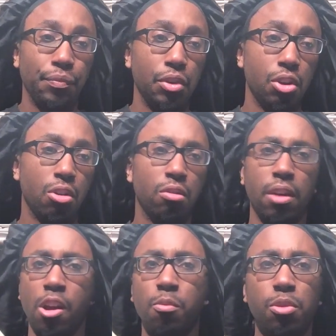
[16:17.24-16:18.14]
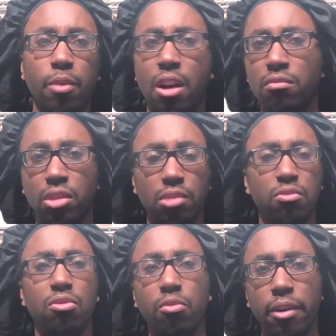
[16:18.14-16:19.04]
you know, help you out in
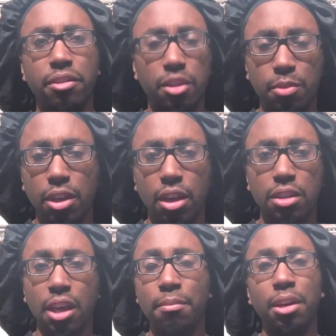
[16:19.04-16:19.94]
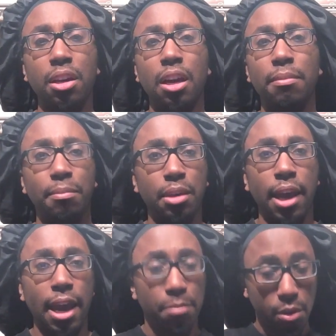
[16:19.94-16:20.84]
some sort of way, just because I may not be
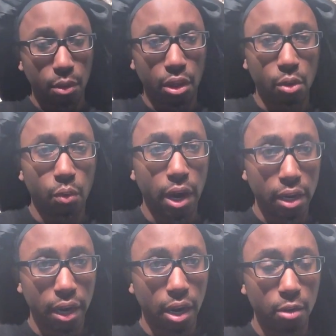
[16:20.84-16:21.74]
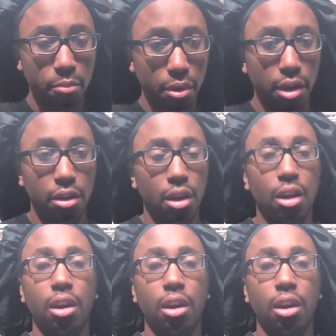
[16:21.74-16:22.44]
happy with you right now, but